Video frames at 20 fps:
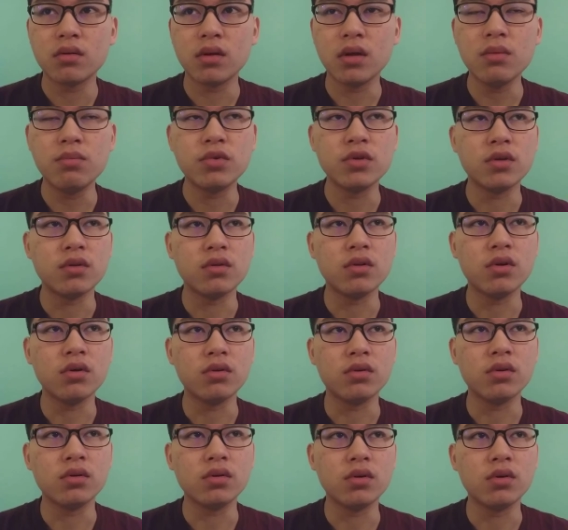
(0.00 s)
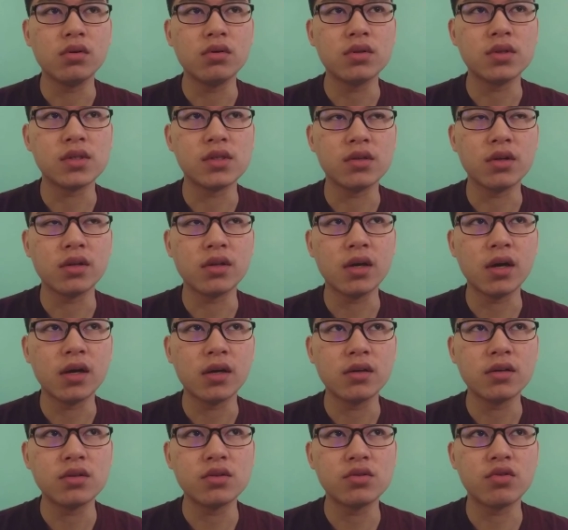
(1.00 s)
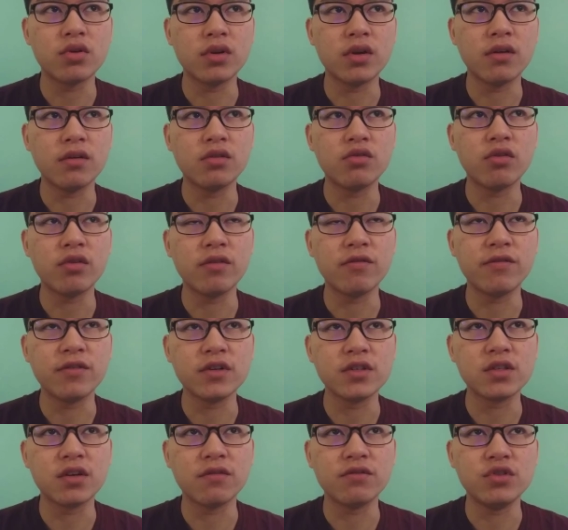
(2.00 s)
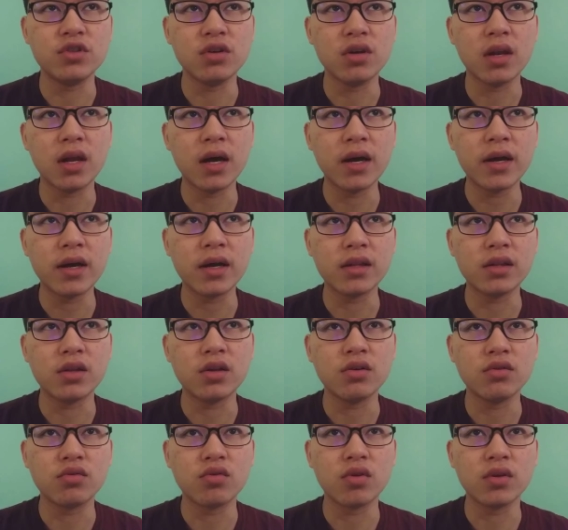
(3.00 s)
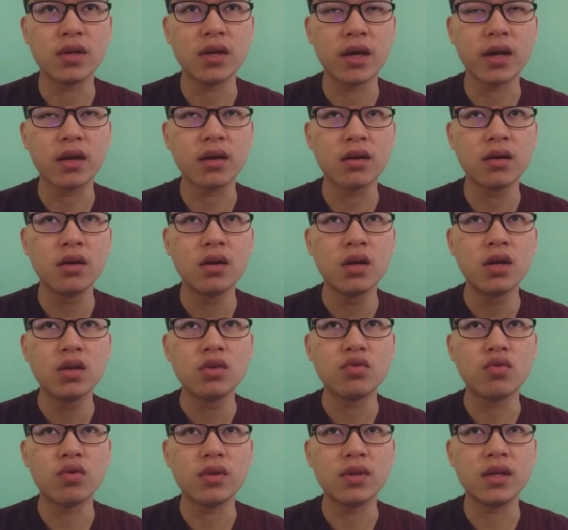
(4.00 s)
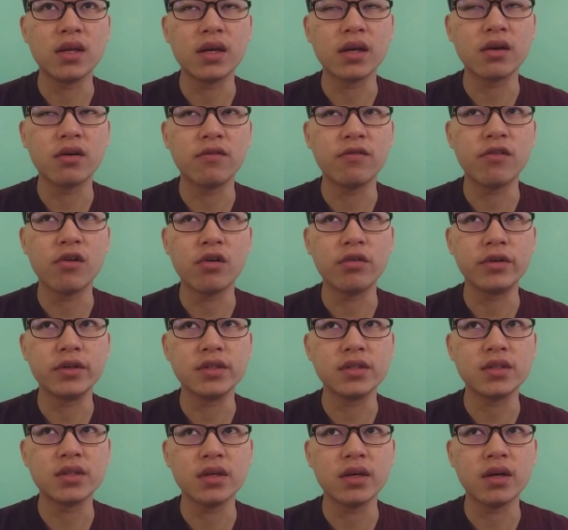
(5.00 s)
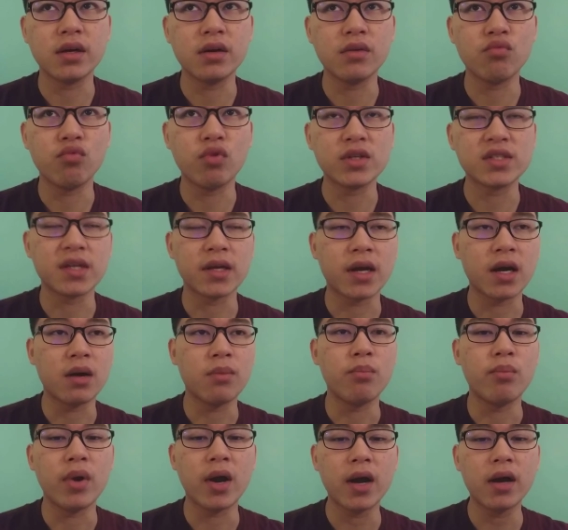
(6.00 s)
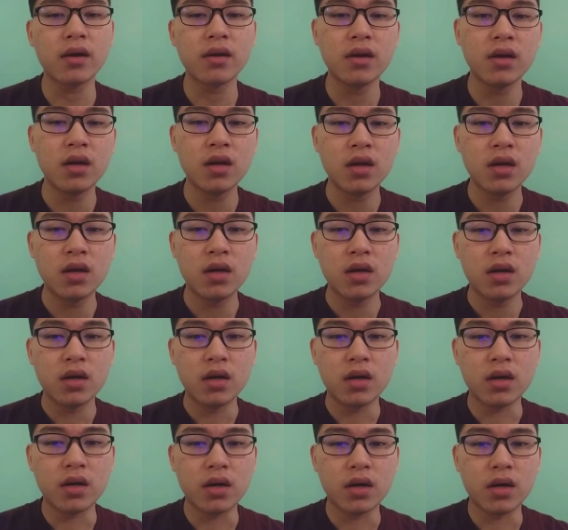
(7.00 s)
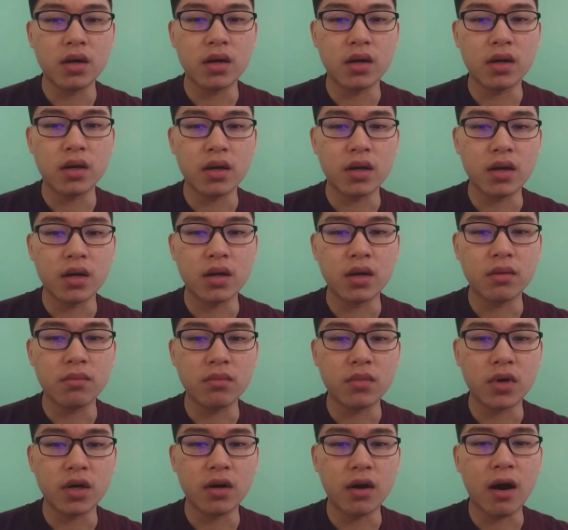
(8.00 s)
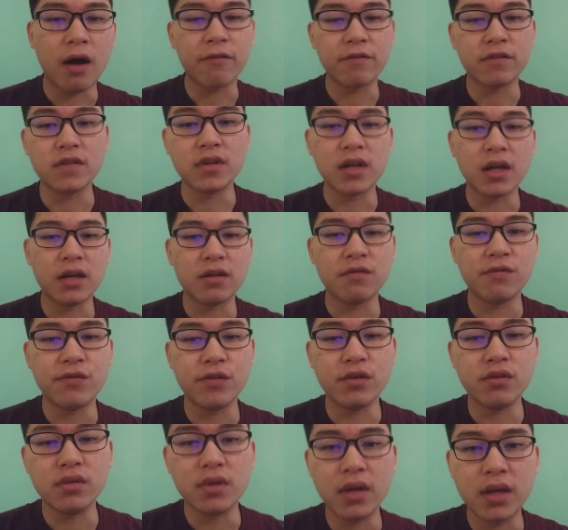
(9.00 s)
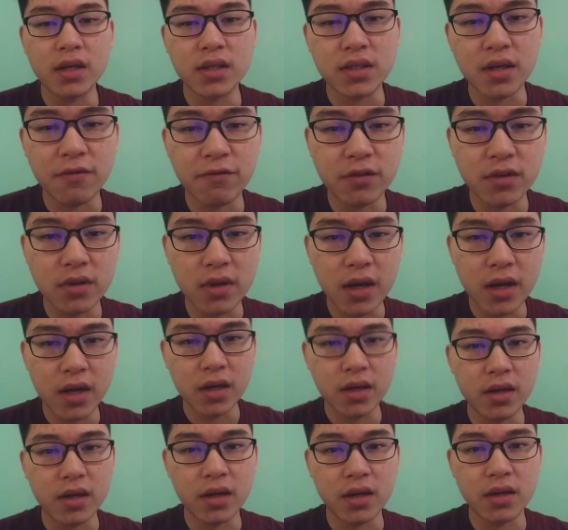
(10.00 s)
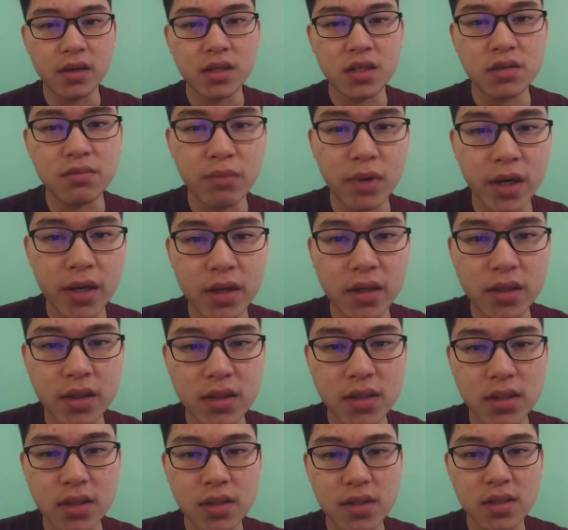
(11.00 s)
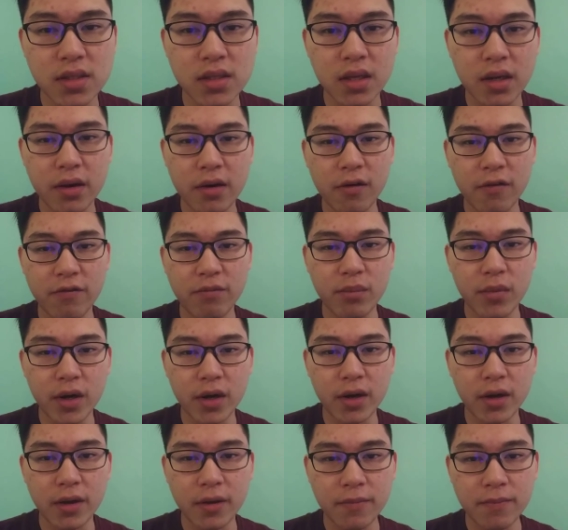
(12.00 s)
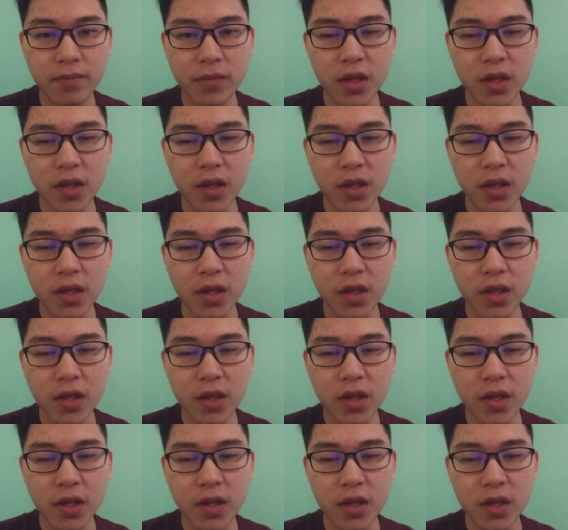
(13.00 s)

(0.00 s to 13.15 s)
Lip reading: April. No, it's not that. It's 21st of July until 28th of August. And once I come back, and I'm after like a few days after that, it's the start of my